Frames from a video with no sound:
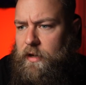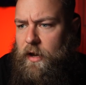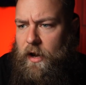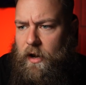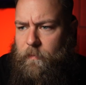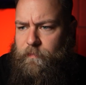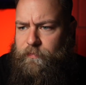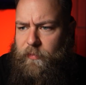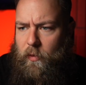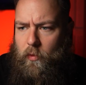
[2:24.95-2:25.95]

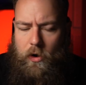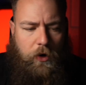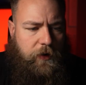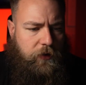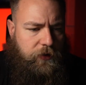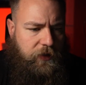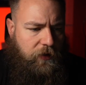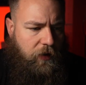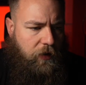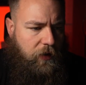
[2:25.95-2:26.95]
But what a great looking
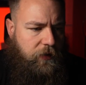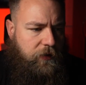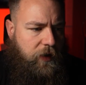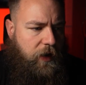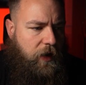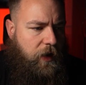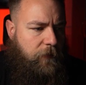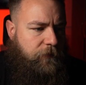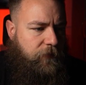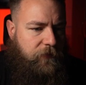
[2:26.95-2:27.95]
car.
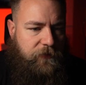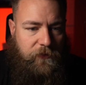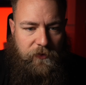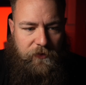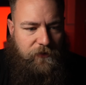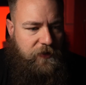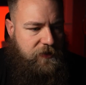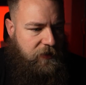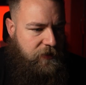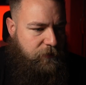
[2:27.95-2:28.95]
The V6